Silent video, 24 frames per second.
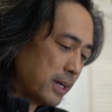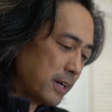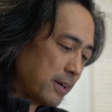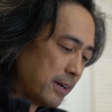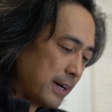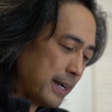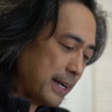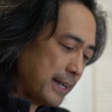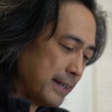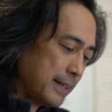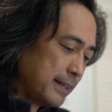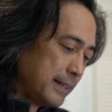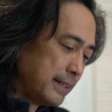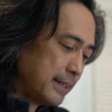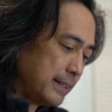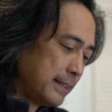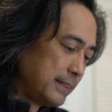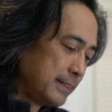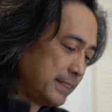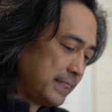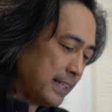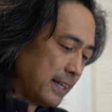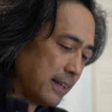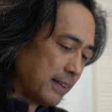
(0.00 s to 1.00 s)
the best
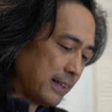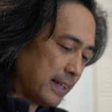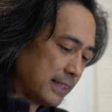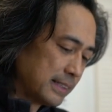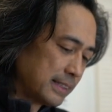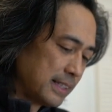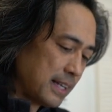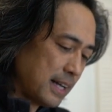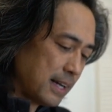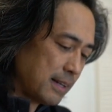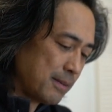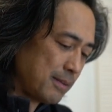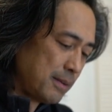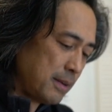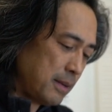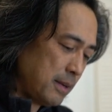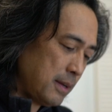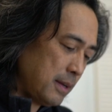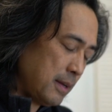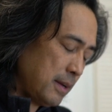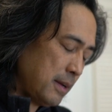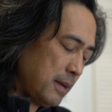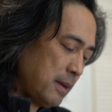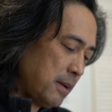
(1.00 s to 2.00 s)
time to come see a
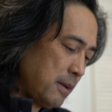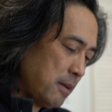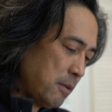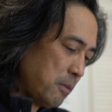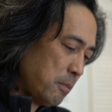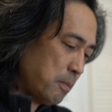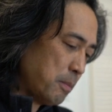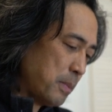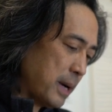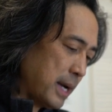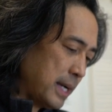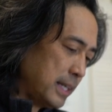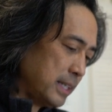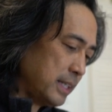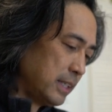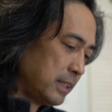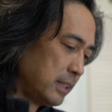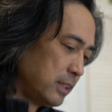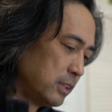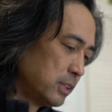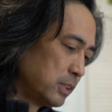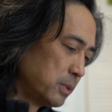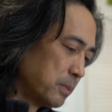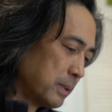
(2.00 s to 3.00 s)
person like me, because
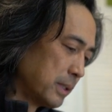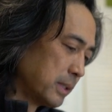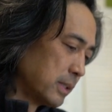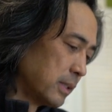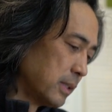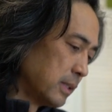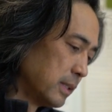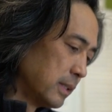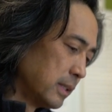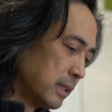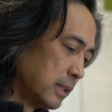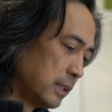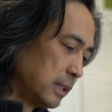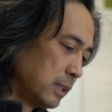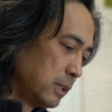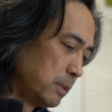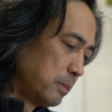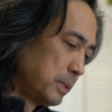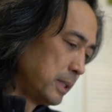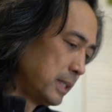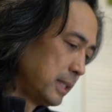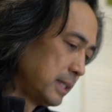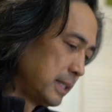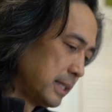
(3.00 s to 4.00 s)
what's actually
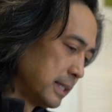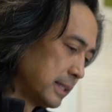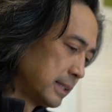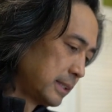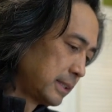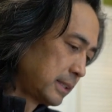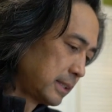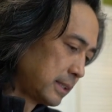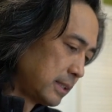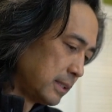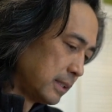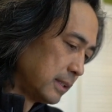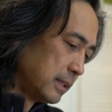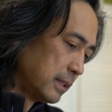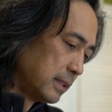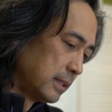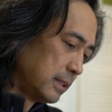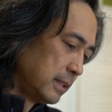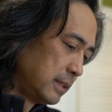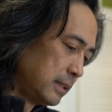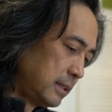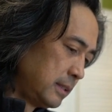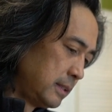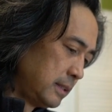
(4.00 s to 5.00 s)
happening, no matter how much
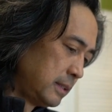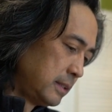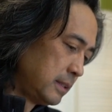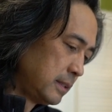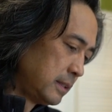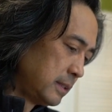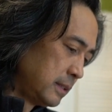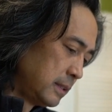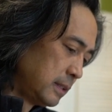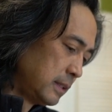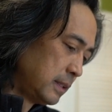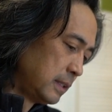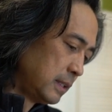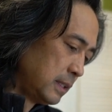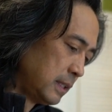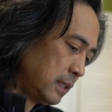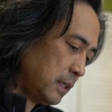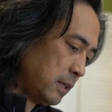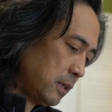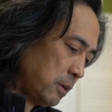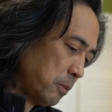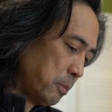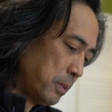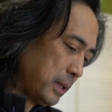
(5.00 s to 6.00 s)
stretching you're doing, no matter how
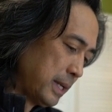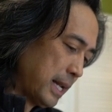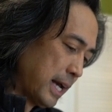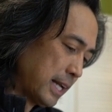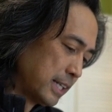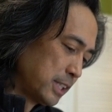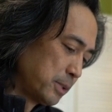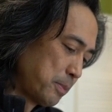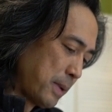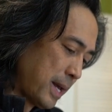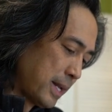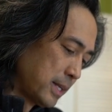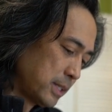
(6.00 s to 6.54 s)
much strengthening you're